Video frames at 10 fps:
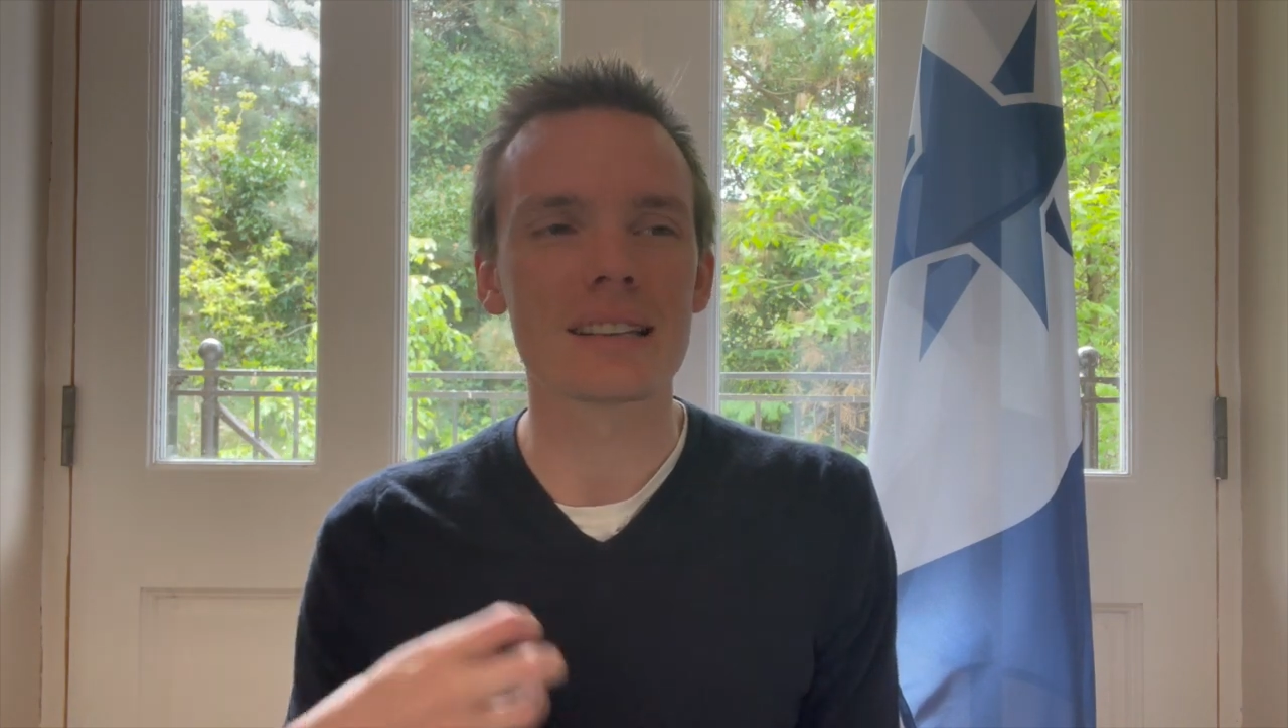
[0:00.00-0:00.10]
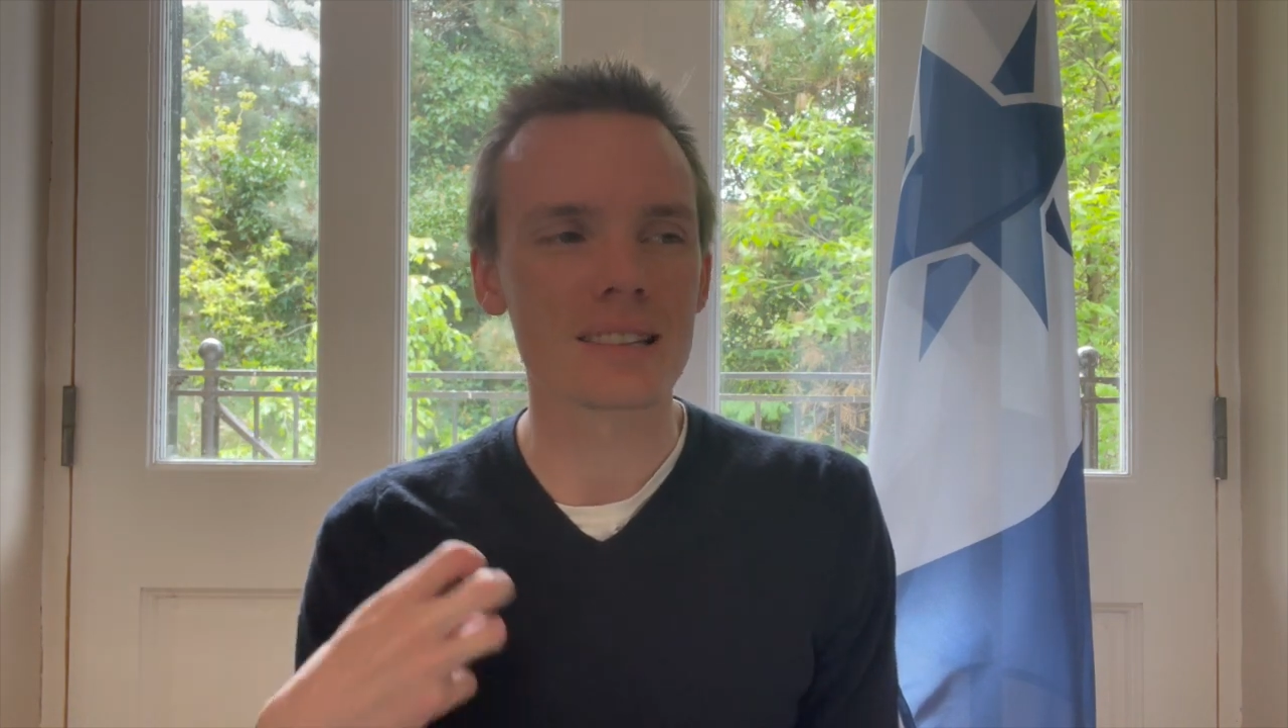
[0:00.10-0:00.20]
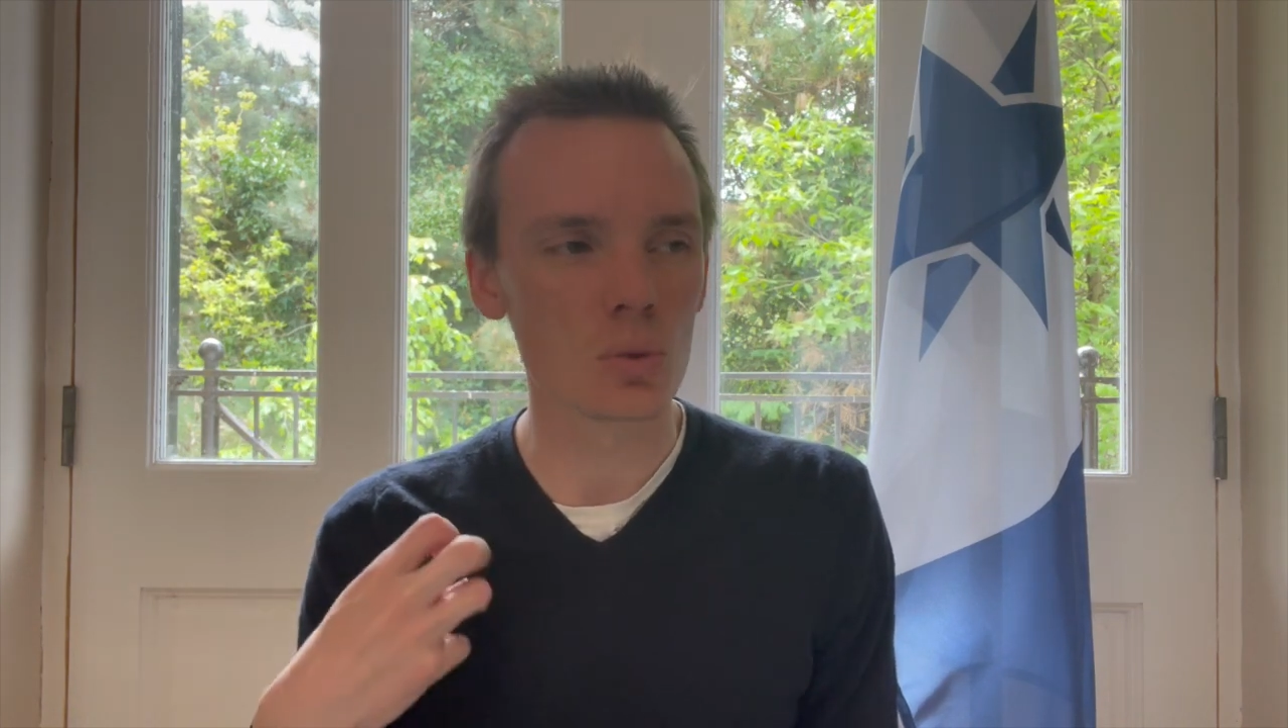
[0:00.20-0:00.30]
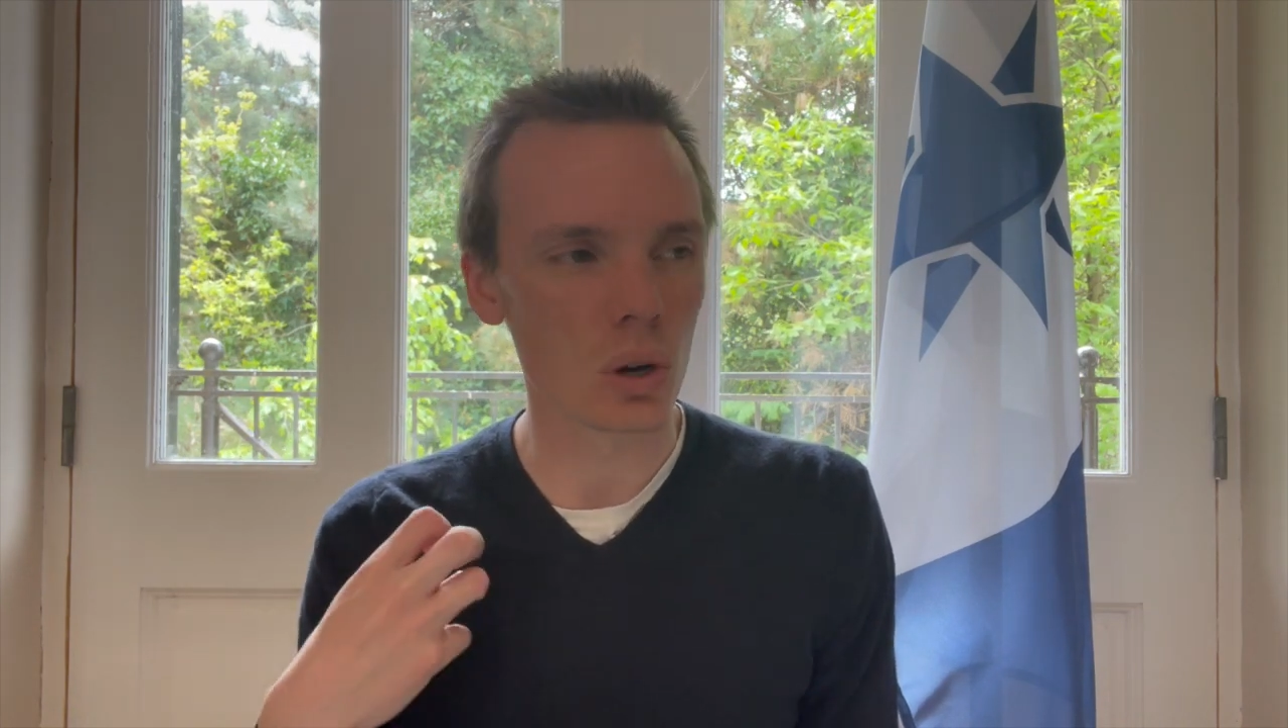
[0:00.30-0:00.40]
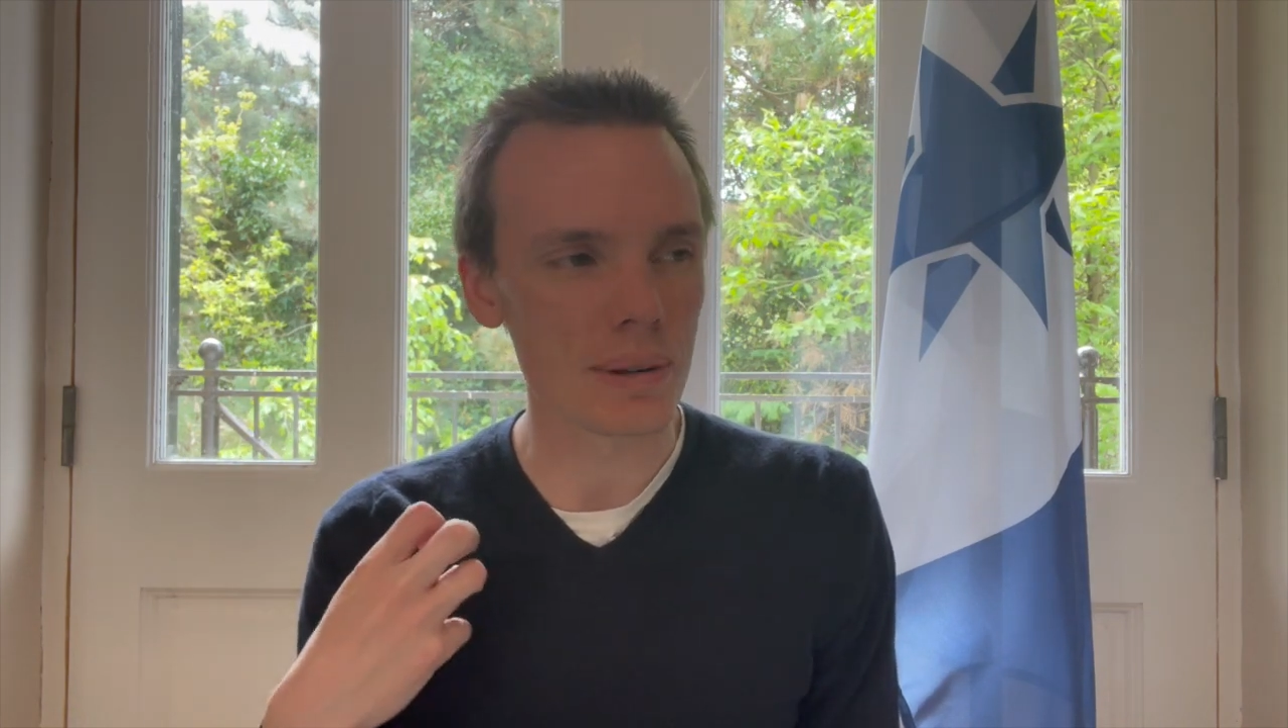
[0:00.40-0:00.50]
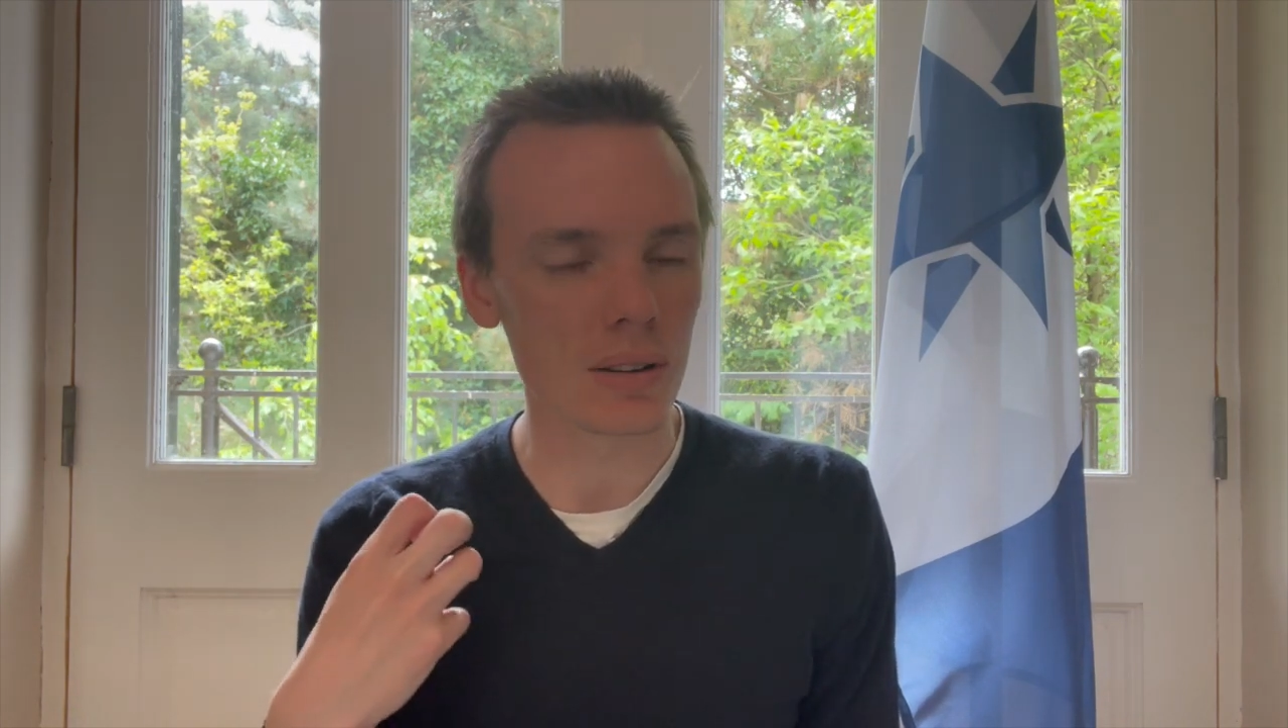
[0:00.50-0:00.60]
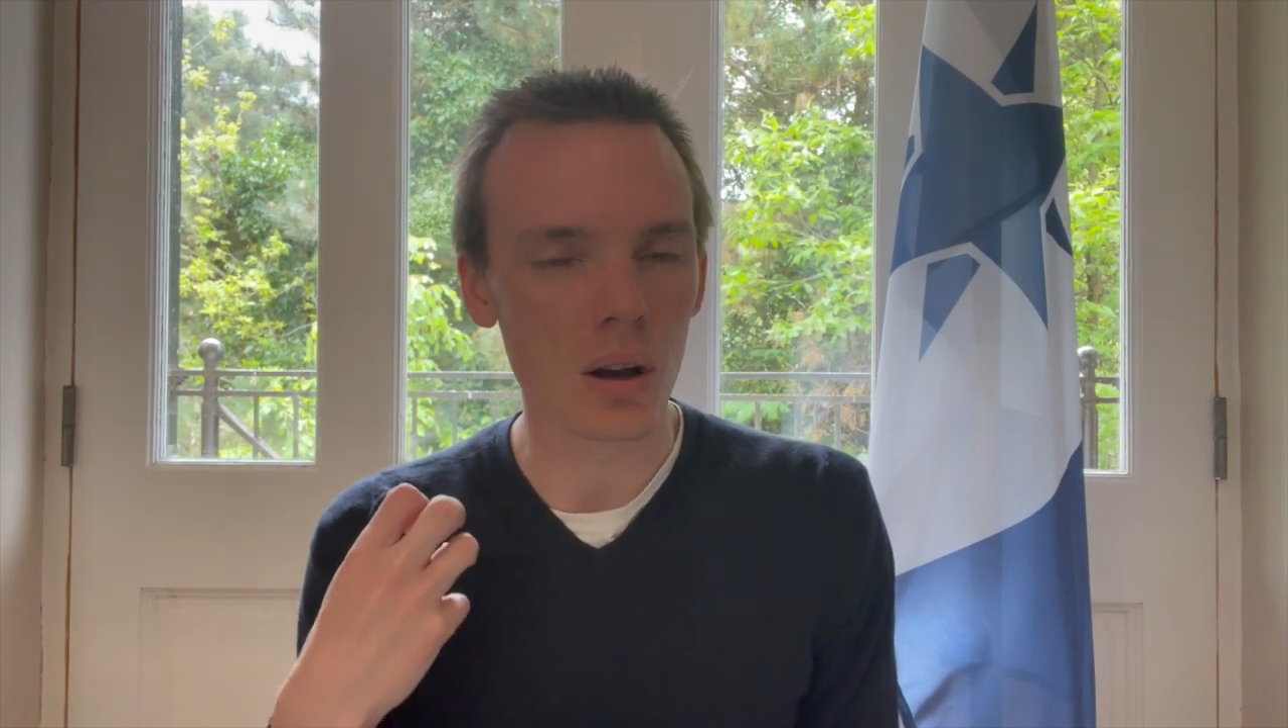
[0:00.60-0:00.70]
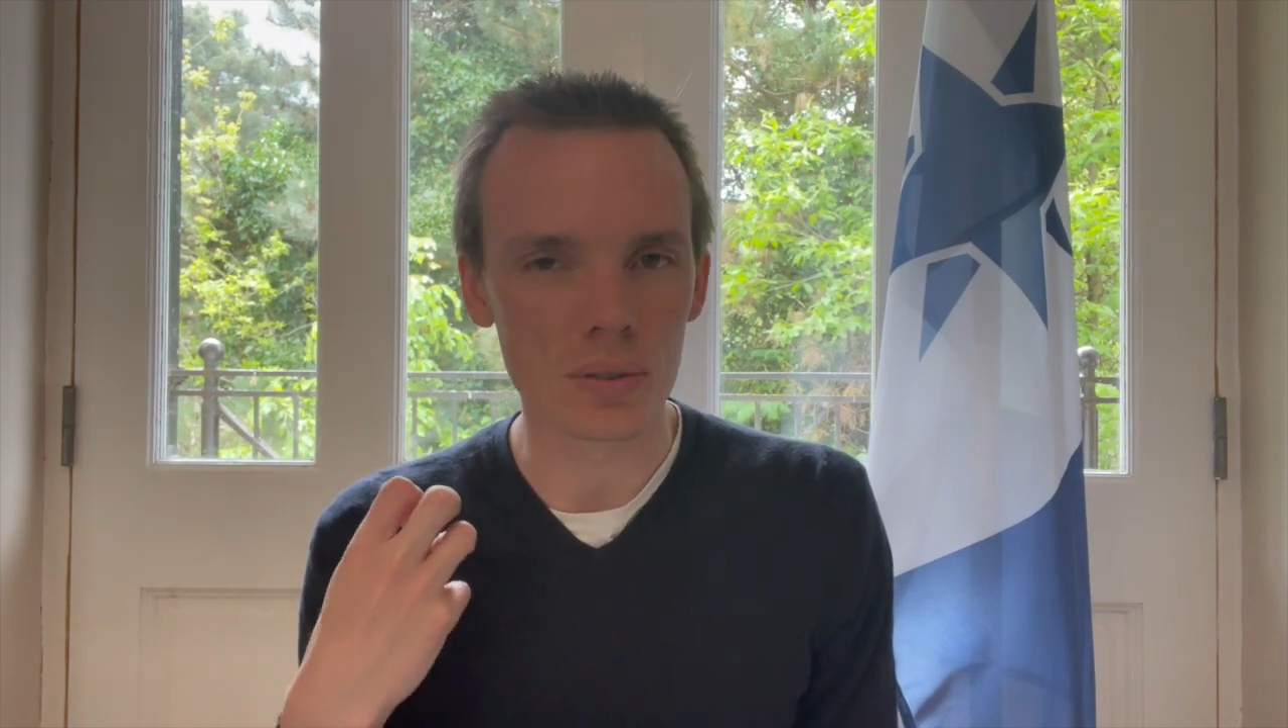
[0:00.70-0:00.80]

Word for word: talk about our